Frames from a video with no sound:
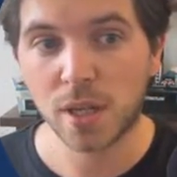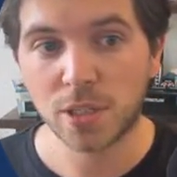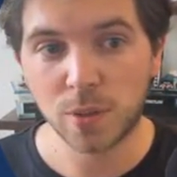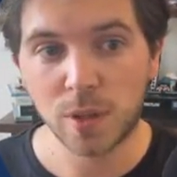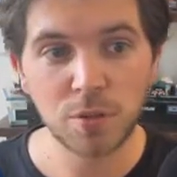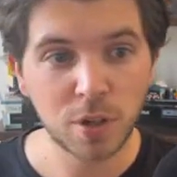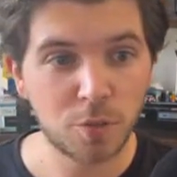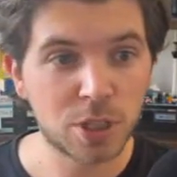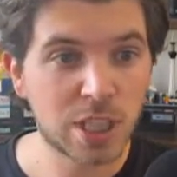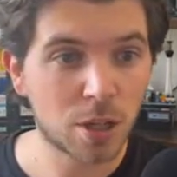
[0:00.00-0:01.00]
So even if
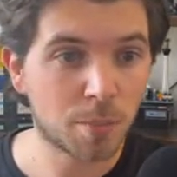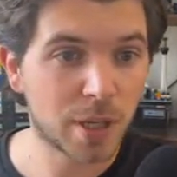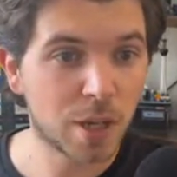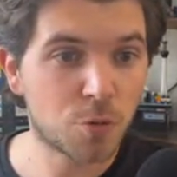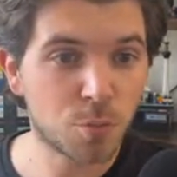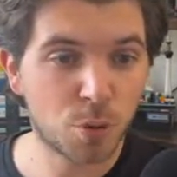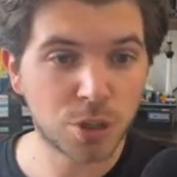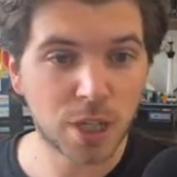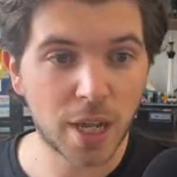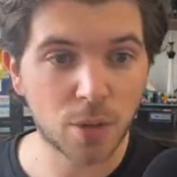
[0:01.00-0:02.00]
you set up a different
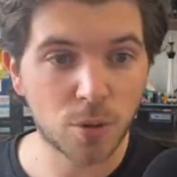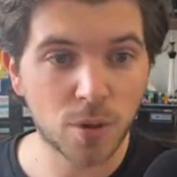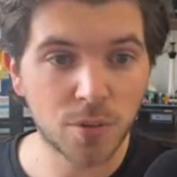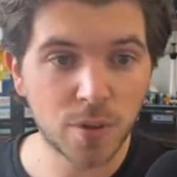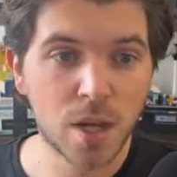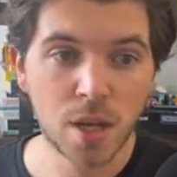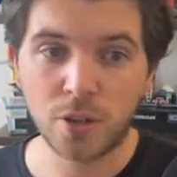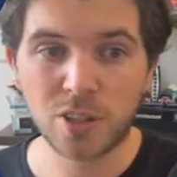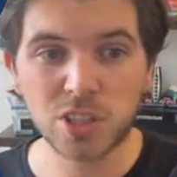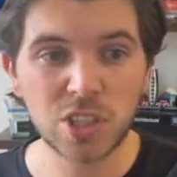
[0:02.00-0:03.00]
project later on, you
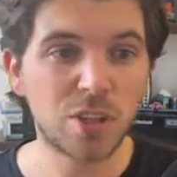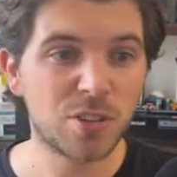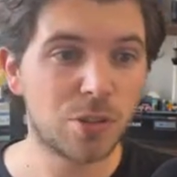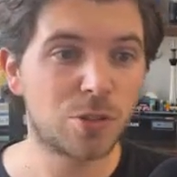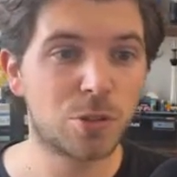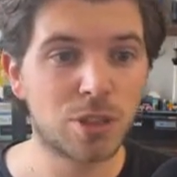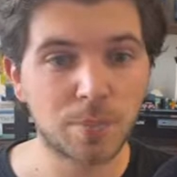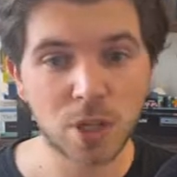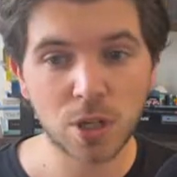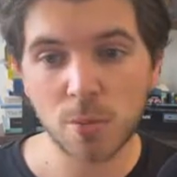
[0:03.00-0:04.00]
can still use the
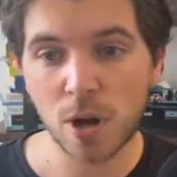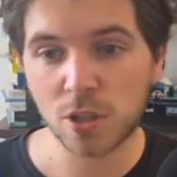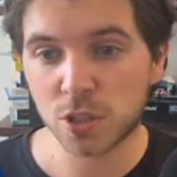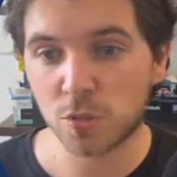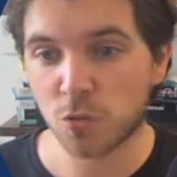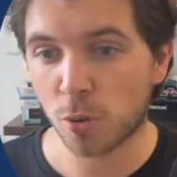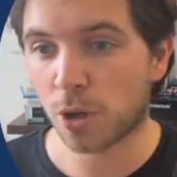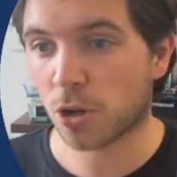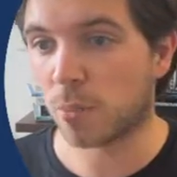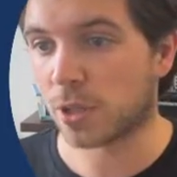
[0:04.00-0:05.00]
StepZen commands from your
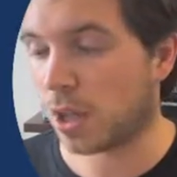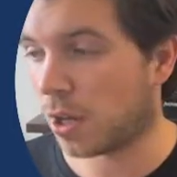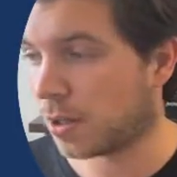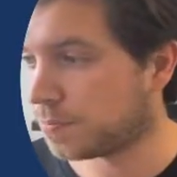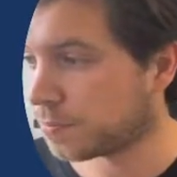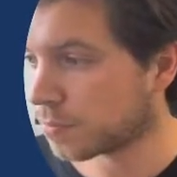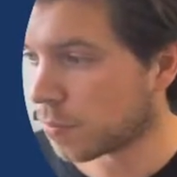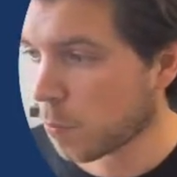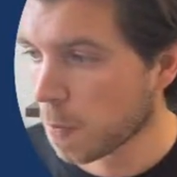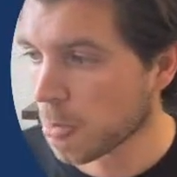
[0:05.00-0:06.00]
command line.
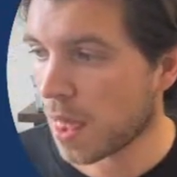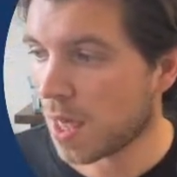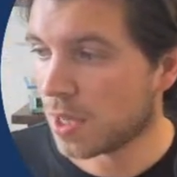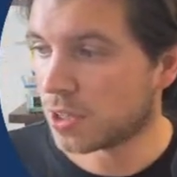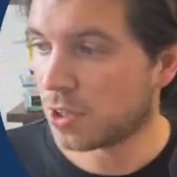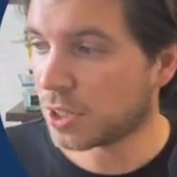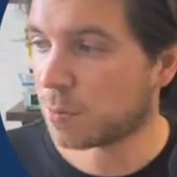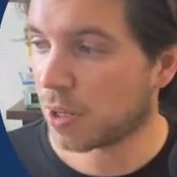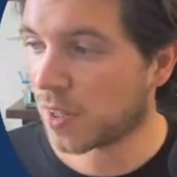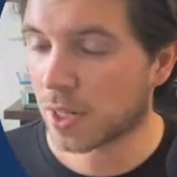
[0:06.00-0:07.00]
So this
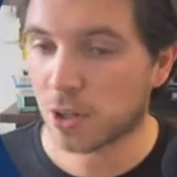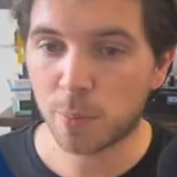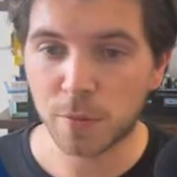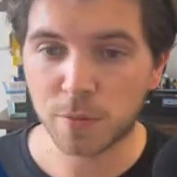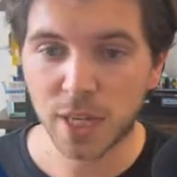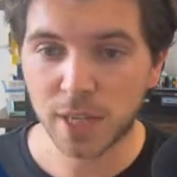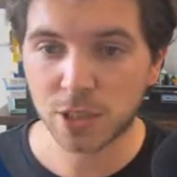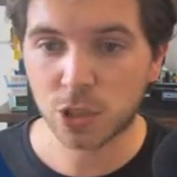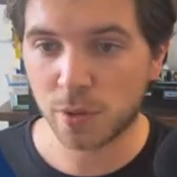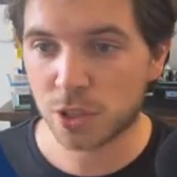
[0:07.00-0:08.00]
might take a couple of
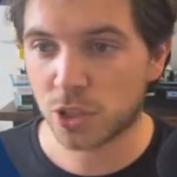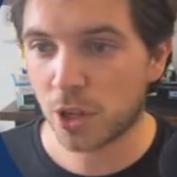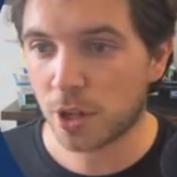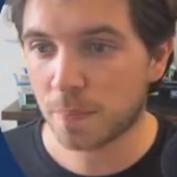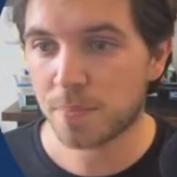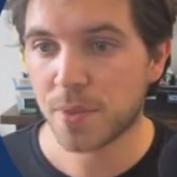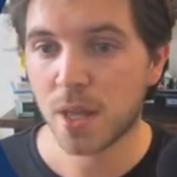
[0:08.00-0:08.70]
seconds to install.